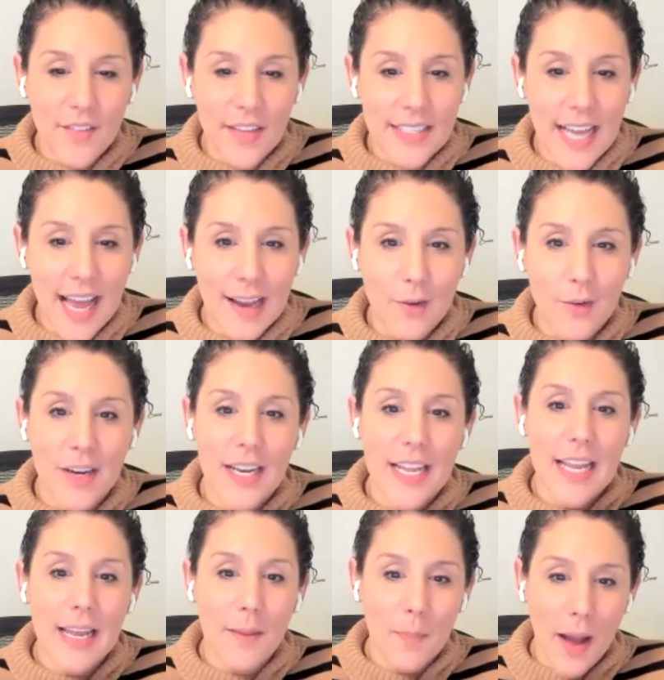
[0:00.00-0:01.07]

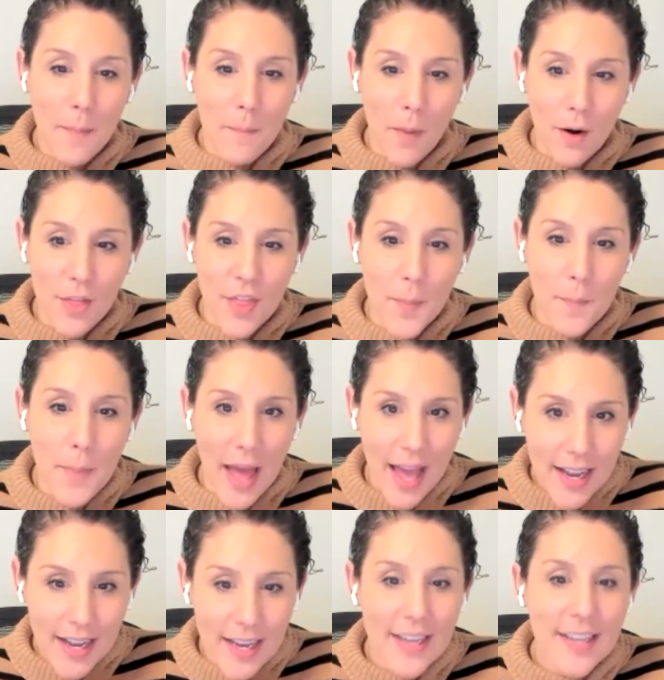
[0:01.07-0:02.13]
Integrity by Martha
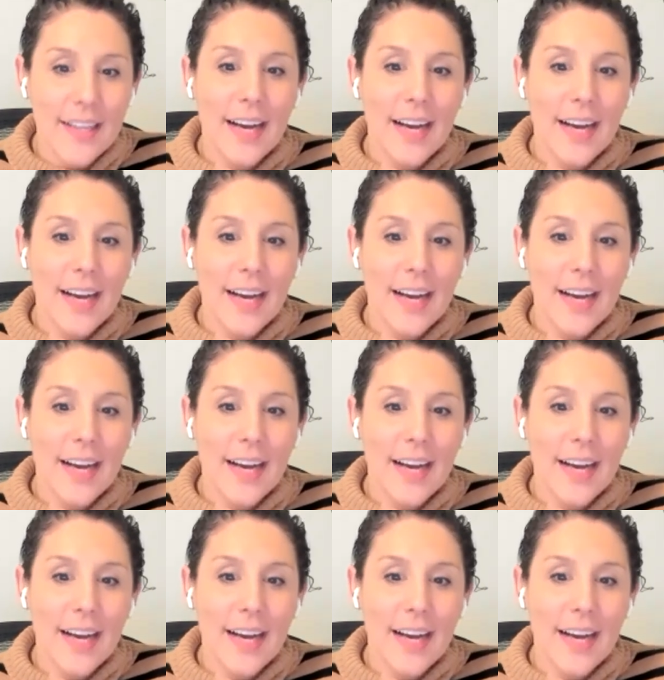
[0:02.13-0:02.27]
Beck.